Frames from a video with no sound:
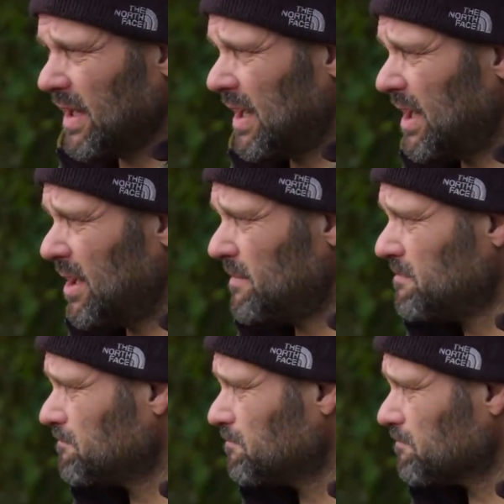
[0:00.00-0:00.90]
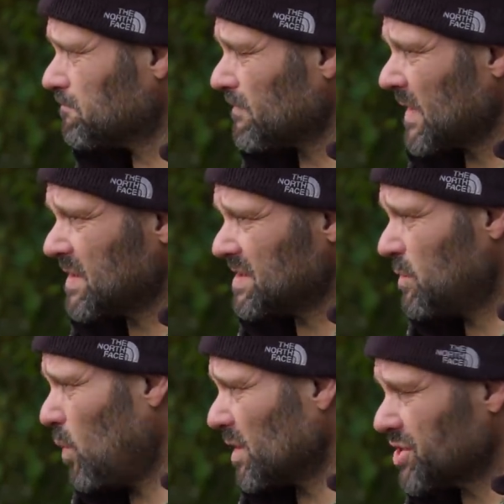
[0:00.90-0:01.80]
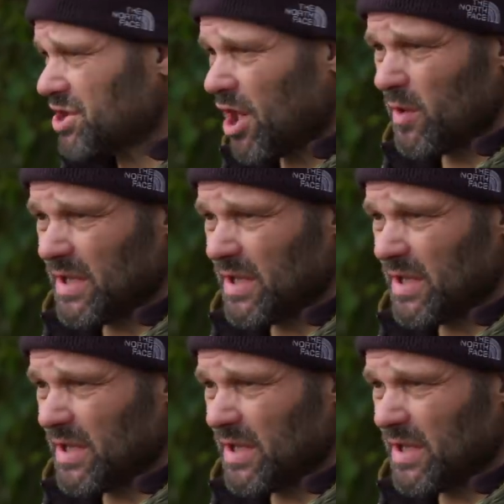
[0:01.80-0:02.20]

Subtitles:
It's in one show,